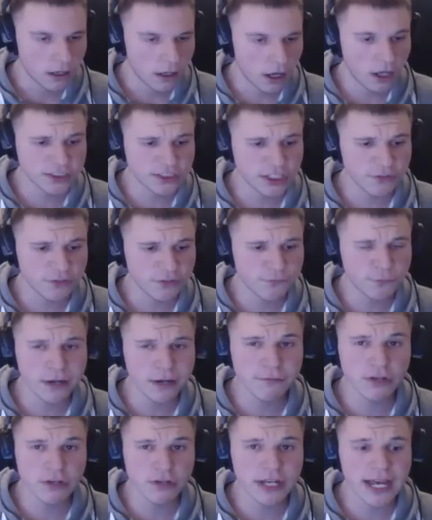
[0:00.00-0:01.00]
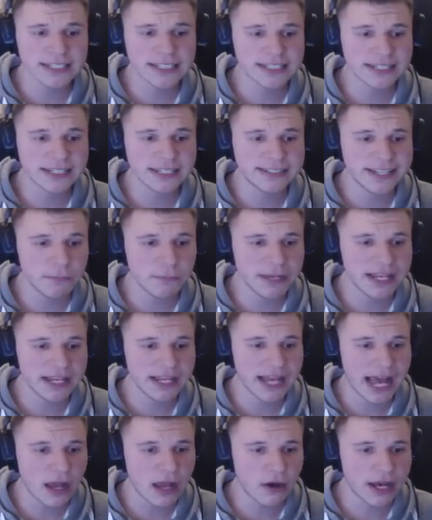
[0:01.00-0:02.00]
Also, if one of you guys can tell me
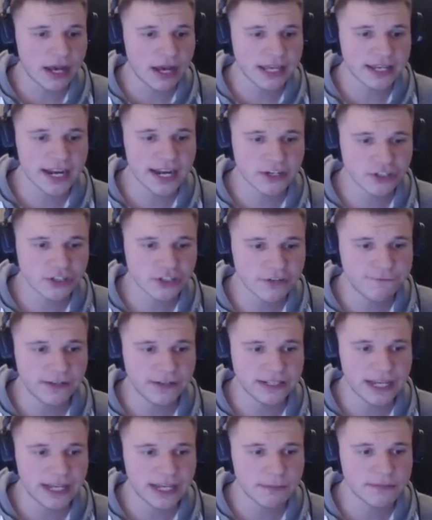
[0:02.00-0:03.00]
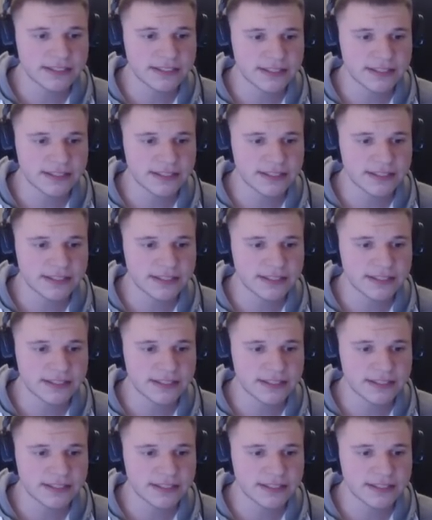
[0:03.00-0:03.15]
how I can actually fill up